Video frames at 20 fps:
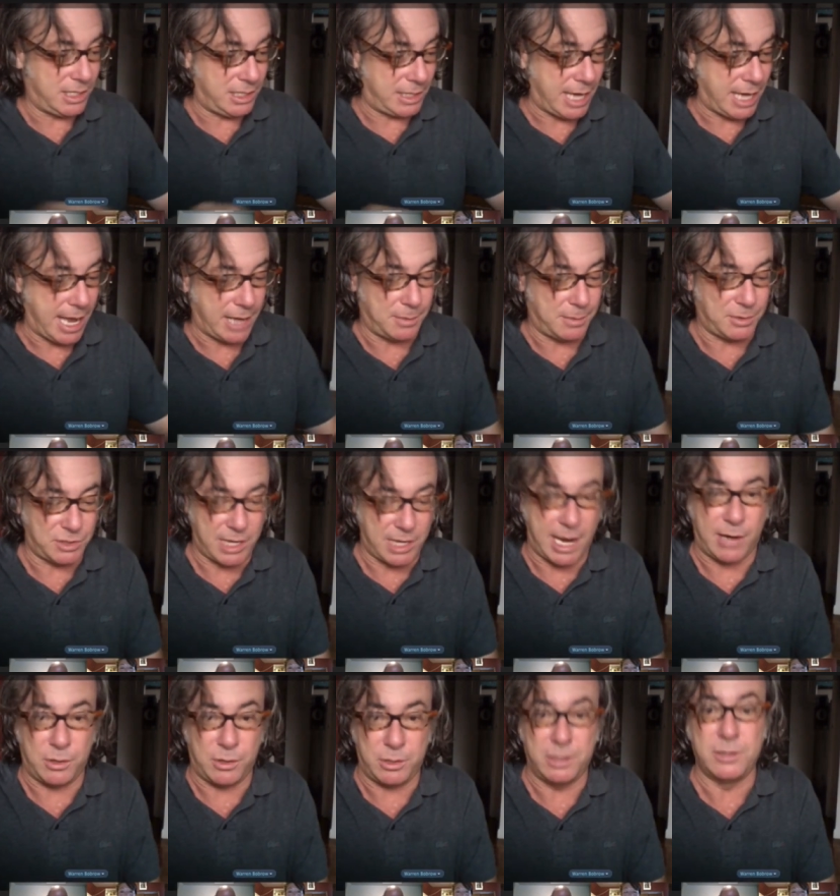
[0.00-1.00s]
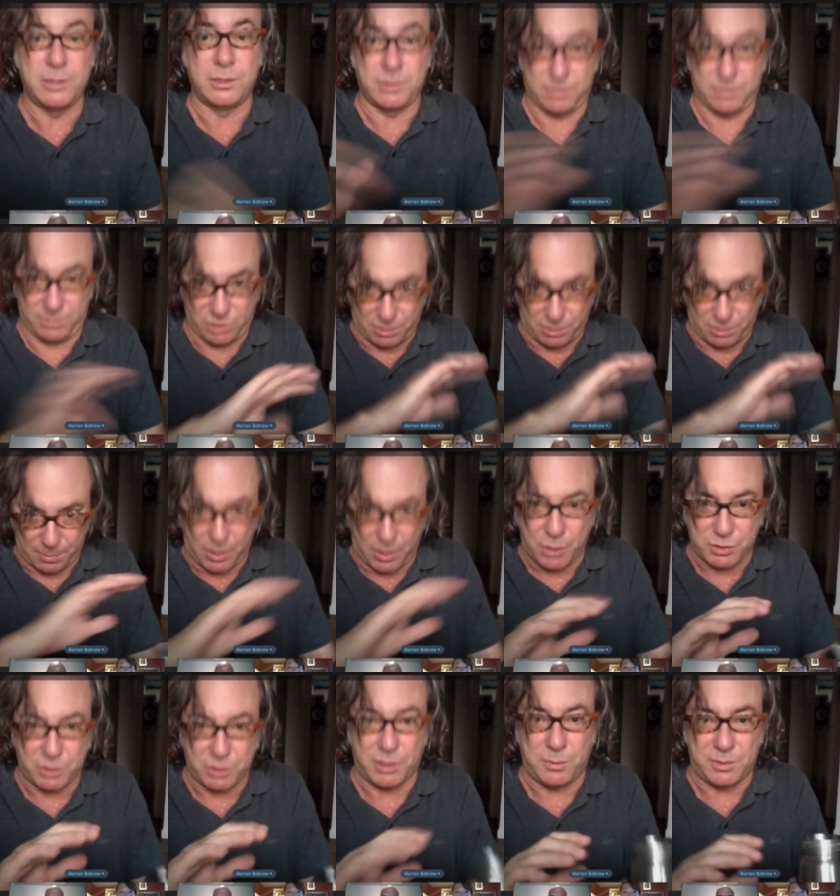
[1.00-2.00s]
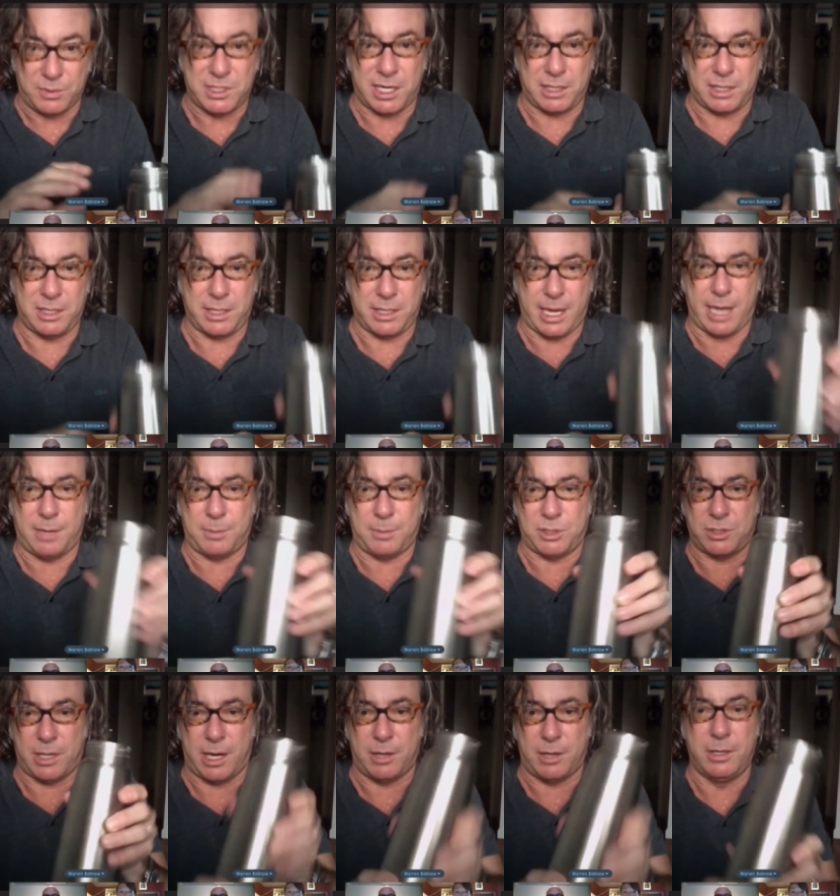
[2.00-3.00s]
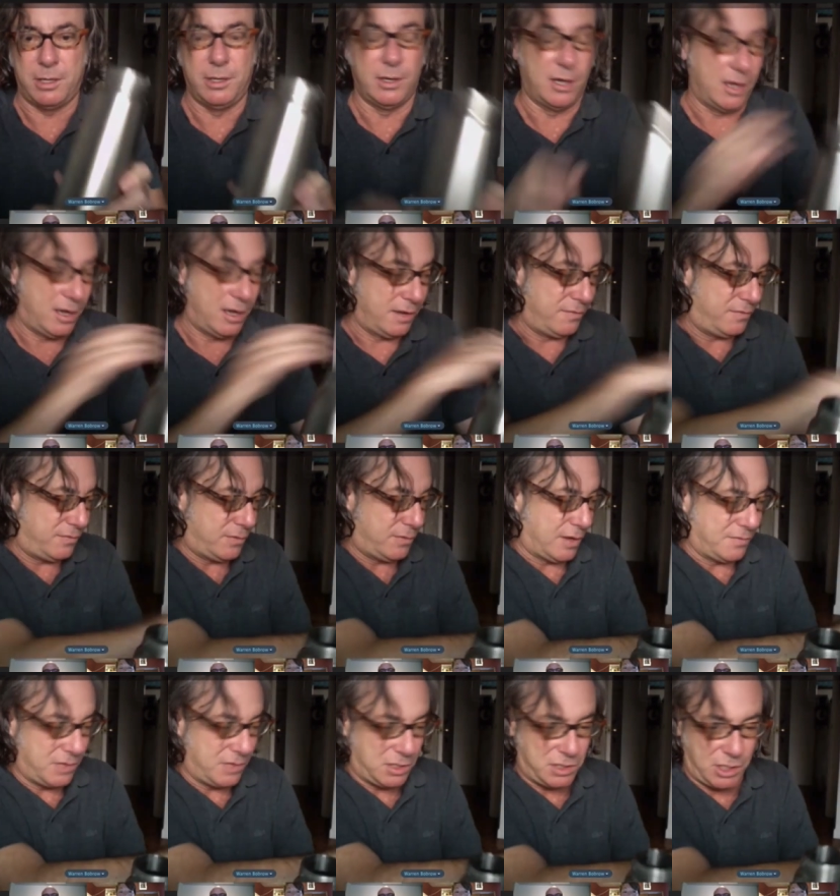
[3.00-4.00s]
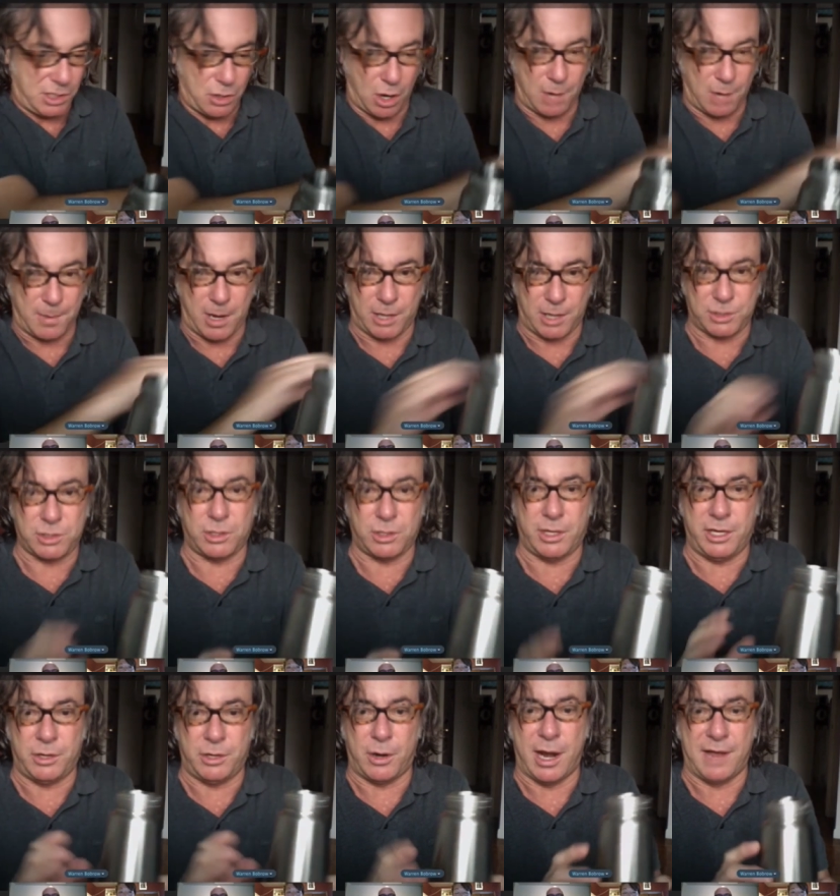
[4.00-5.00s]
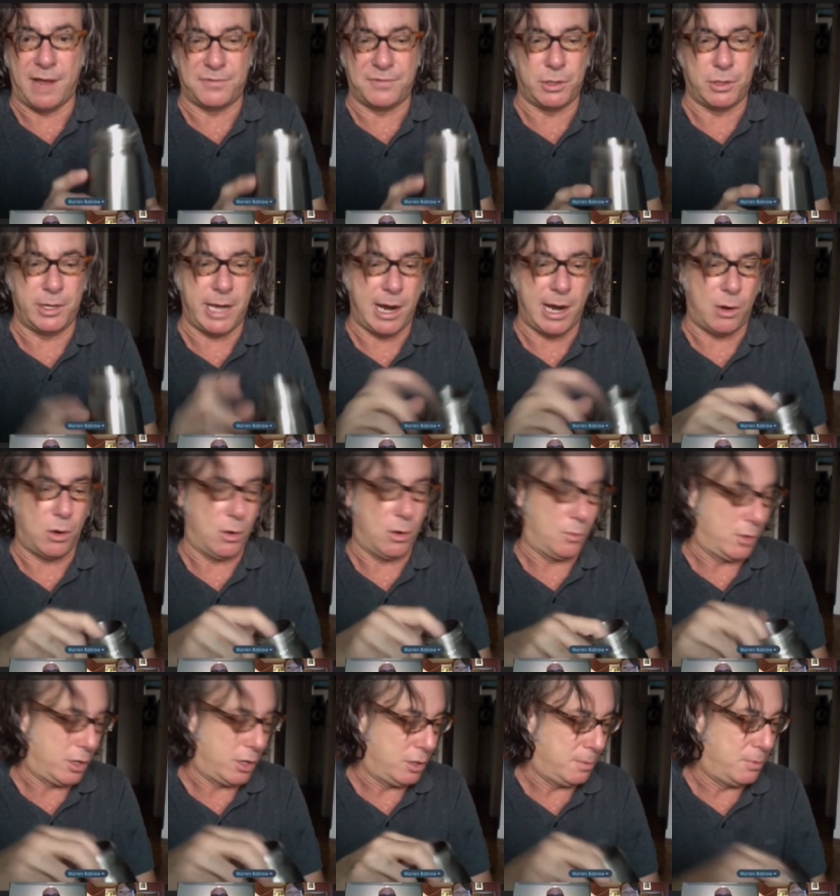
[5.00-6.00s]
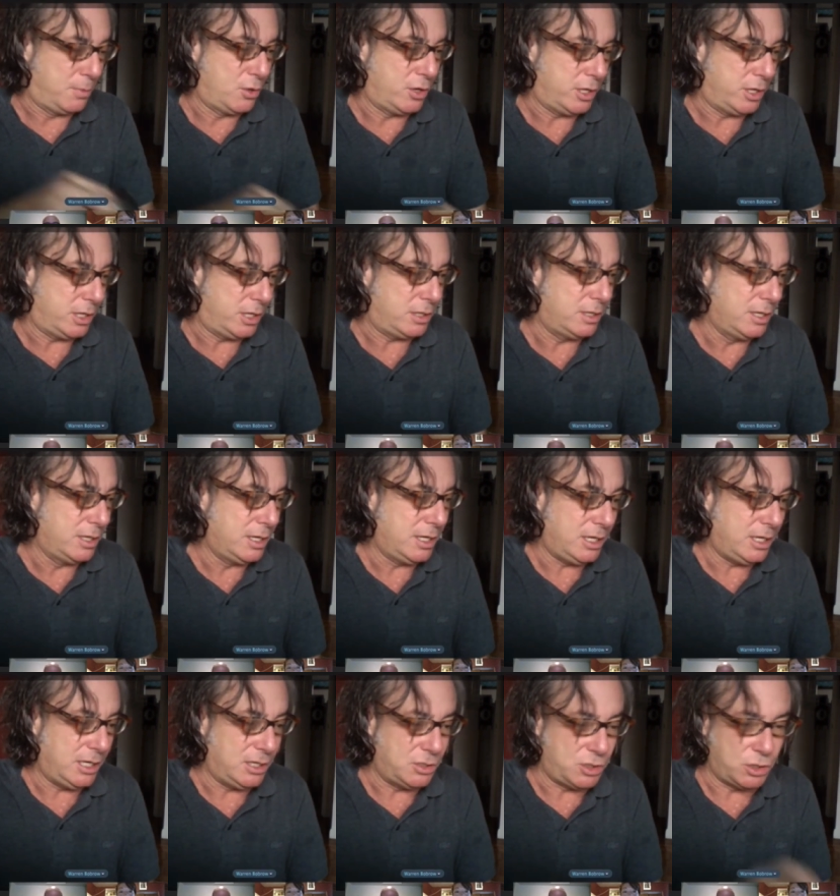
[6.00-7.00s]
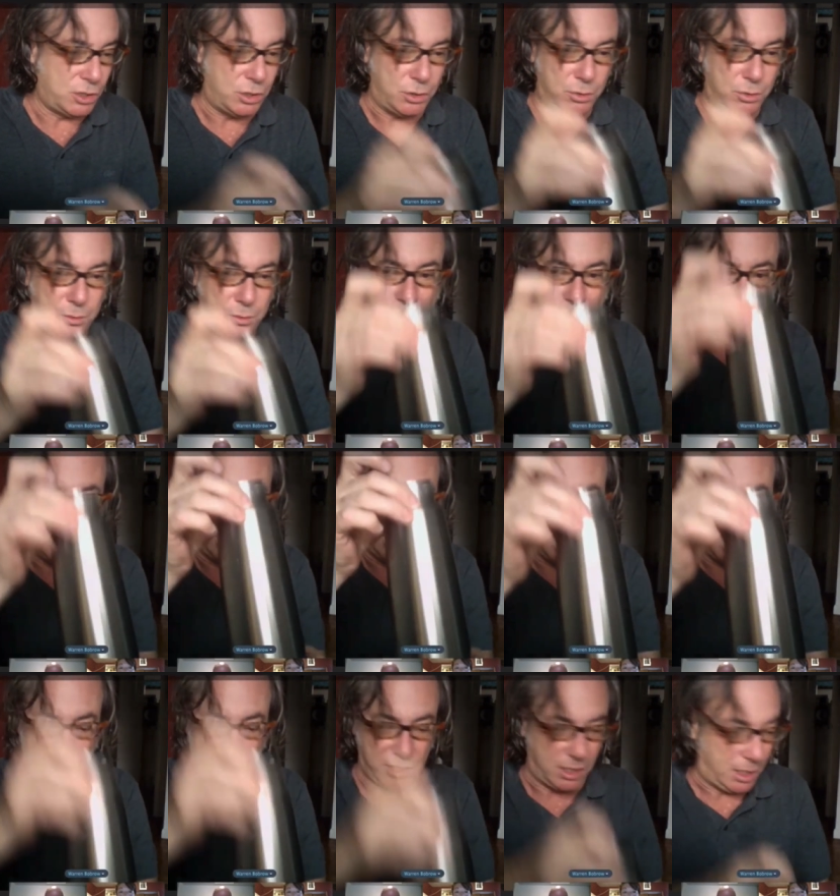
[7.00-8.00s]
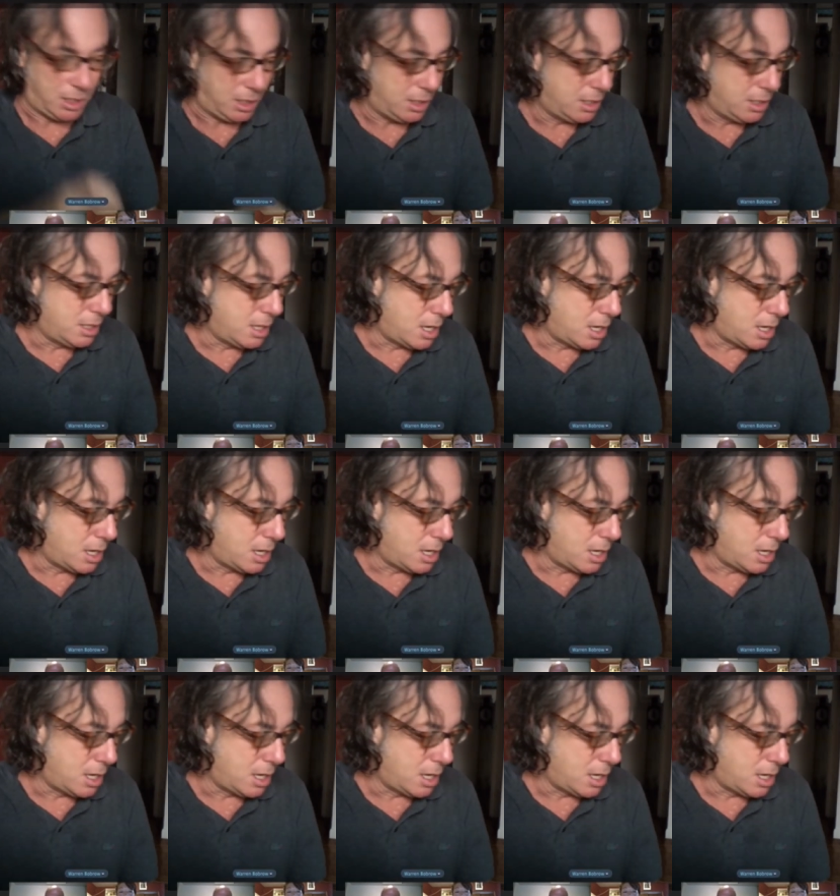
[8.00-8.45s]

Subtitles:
the cannabis out, supposedly we've taken the cannabis out of the decarboxylator after an hour. We're going to put it into the ISI.